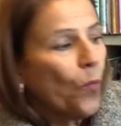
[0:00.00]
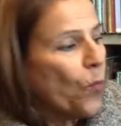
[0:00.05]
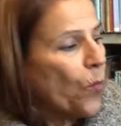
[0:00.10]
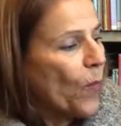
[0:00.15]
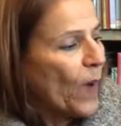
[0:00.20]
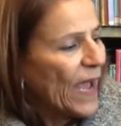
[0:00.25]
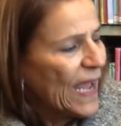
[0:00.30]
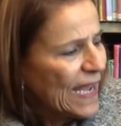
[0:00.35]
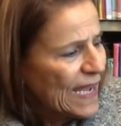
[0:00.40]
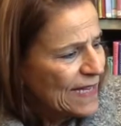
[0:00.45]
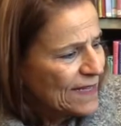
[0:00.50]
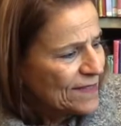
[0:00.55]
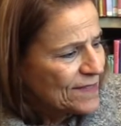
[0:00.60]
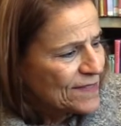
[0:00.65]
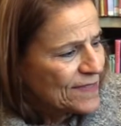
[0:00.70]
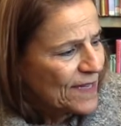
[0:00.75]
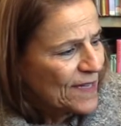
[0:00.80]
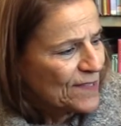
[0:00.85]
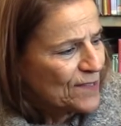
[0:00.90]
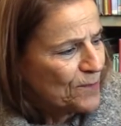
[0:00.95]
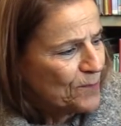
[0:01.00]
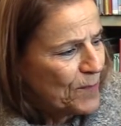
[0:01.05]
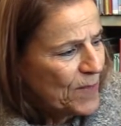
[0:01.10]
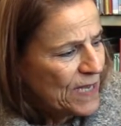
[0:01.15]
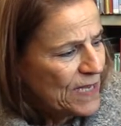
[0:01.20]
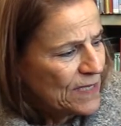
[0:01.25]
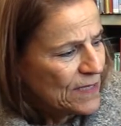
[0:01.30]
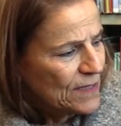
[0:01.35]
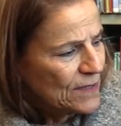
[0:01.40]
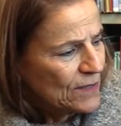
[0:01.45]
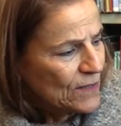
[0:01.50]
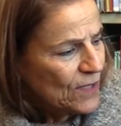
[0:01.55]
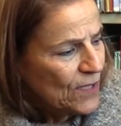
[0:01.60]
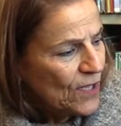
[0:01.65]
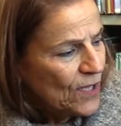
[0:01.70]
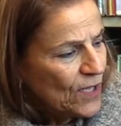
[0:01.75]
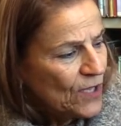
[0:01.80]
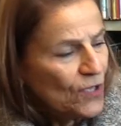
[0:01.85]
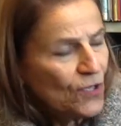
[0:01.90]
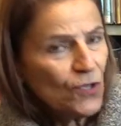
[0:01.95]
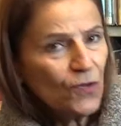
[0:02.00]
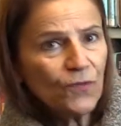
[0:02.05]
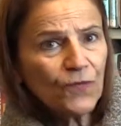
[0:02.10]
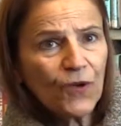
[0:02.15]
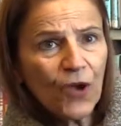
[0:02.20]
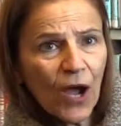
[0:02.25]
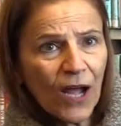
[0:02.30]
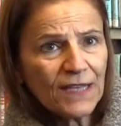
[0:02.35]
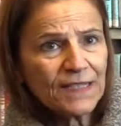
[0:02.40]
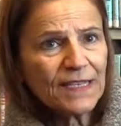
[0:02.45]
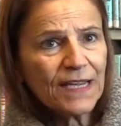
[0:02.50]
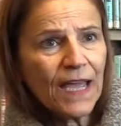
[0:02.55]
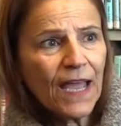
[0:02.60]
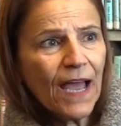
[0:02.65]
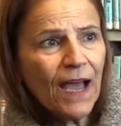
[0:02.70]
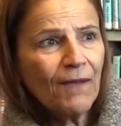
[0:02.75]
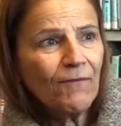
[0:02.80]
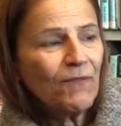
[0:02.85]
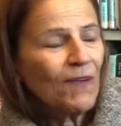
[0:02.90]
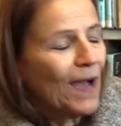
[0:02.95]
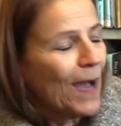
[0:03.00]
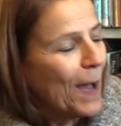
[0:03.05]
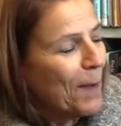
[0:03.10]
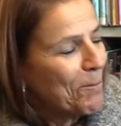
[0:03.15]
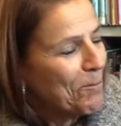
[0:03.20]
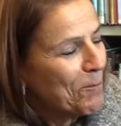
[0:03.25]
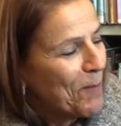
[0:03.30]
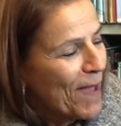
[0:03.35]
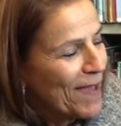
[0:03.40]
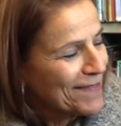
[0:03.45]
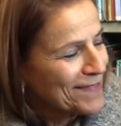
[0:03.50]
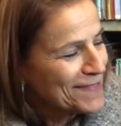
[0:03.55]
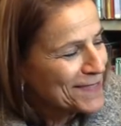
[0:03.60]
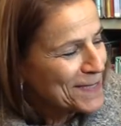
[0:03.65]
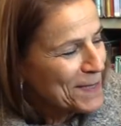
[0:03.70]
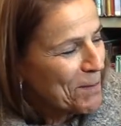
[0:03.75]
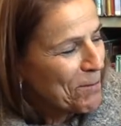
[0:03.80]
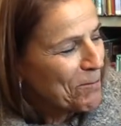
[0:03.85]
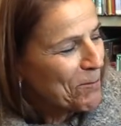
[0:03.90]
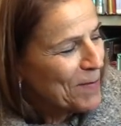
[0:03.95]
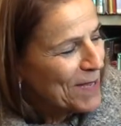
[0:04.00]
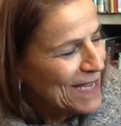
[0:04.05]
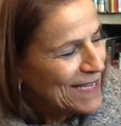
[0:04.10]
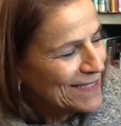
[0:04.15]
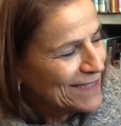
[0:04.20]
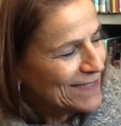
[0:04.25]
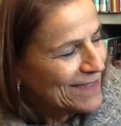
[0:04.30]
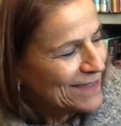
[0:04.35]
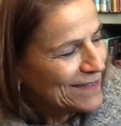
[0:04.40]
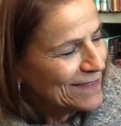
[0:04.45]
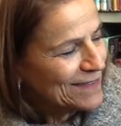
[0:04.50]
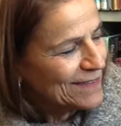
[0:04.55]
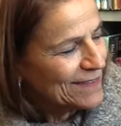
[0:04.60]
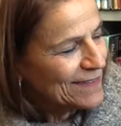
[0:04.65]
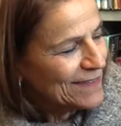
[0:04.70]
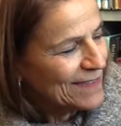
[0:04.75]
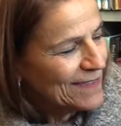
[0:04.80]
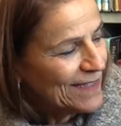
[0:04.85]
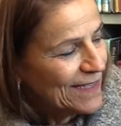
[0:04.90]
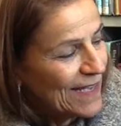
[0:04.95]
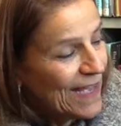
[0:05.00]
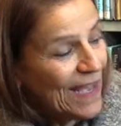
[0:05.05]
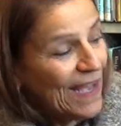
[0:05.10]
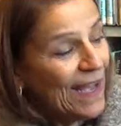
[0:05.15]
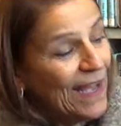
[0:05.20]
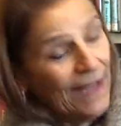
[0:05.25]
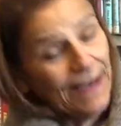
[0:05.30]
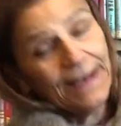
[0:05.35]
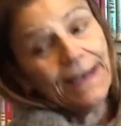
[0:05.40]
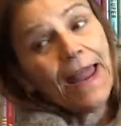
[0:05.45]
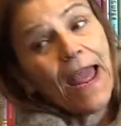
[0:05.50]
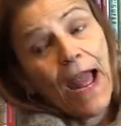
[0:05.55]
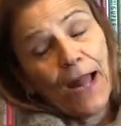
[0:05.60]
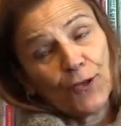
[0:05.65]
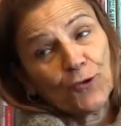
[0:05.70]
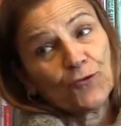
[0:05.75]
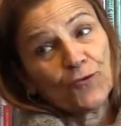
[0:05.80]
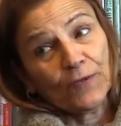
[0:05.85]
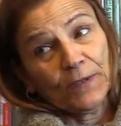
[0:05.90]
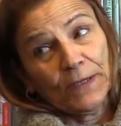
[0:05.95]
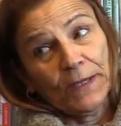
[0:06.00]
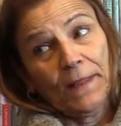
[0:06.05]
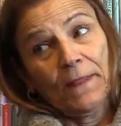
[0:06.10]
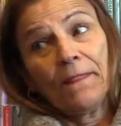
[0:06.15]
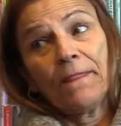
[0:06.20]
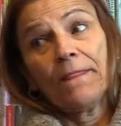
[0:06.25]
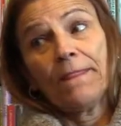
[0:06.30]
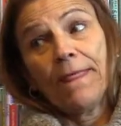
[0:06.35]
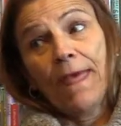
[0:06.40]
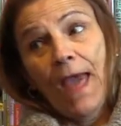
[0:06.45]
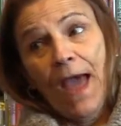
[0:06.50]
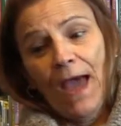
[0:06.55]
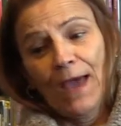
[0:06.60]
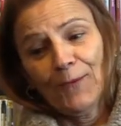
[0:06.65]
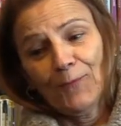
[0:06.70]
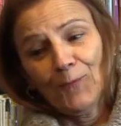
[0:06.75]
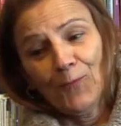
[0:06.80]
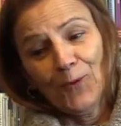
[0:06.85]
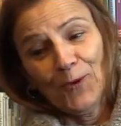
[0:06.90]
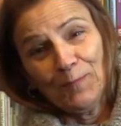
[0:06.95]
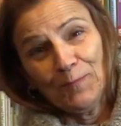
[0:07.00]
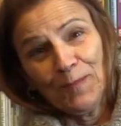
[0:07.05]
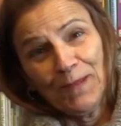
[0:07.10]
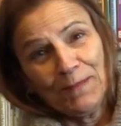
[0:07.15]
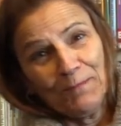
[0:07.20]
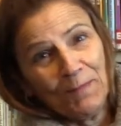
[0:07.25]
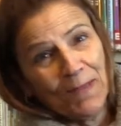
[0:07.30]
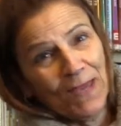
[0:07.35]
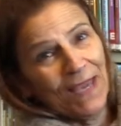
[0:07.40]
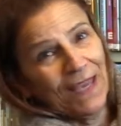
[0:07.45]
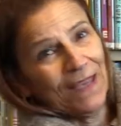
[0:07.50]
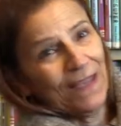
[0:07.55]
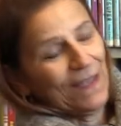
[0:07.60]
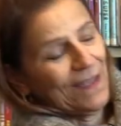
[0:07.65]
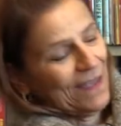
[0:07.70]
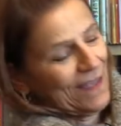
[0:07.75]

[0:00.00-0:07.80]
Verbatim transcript: Wait, says Beetle. You've got to have a best beetle. Naturally, that would be me.